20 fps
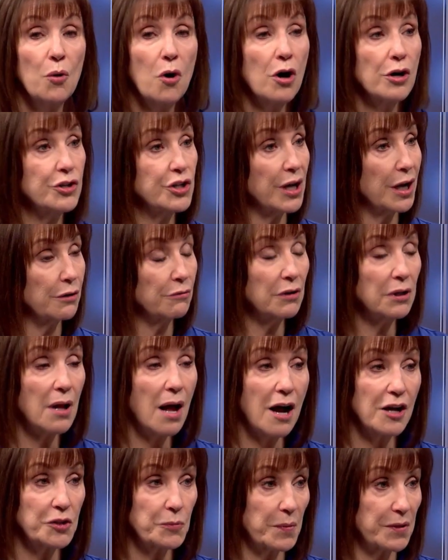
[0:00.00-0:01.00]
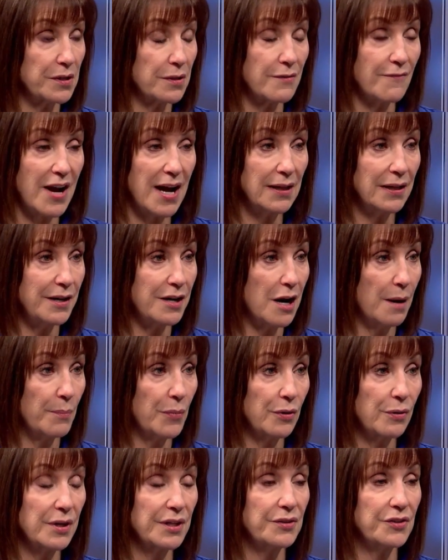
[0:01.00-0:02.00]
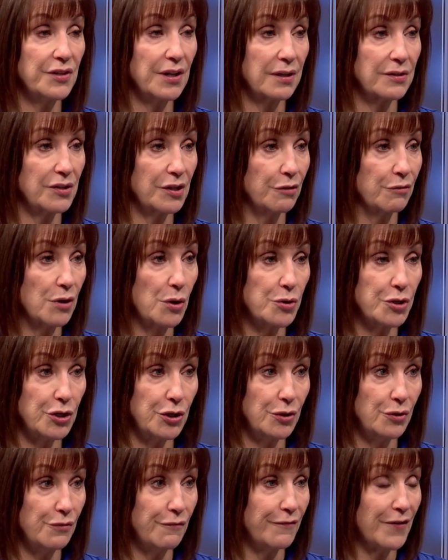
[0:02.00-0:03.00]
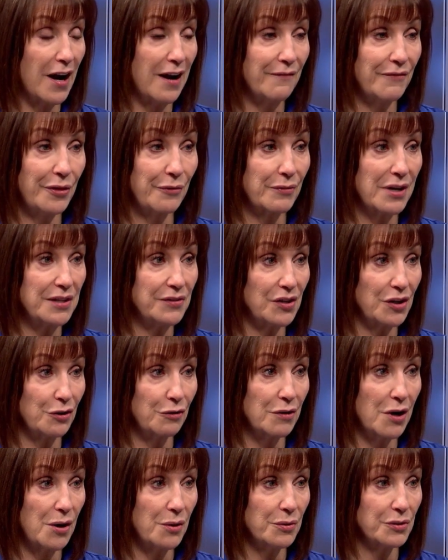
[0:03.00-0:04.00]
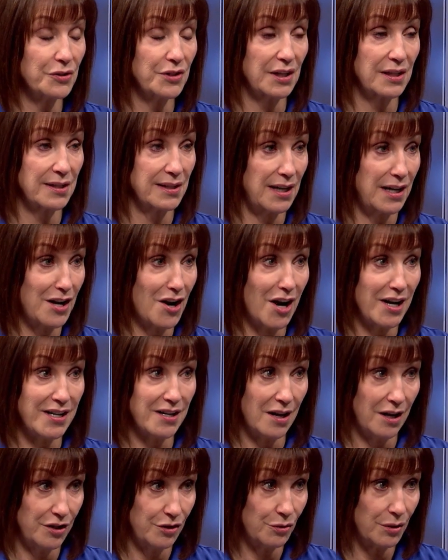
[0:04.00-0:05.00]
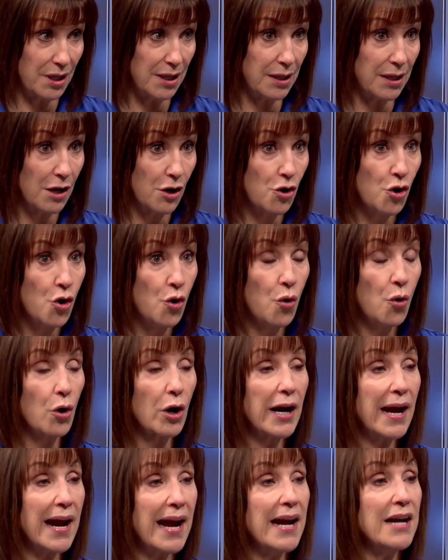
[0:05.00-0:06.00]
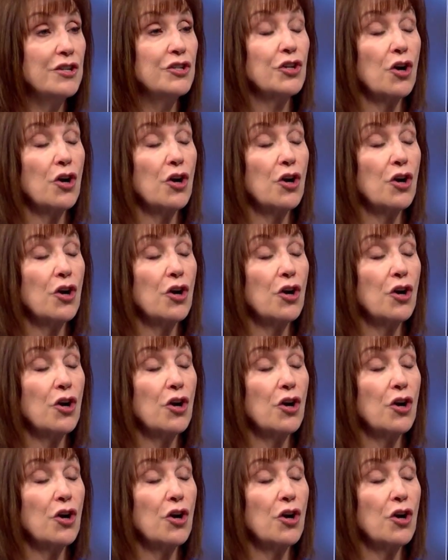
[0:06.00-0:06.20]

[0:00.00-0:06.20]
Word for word: So our general Hospice of the Valley number is 602-530-6900 or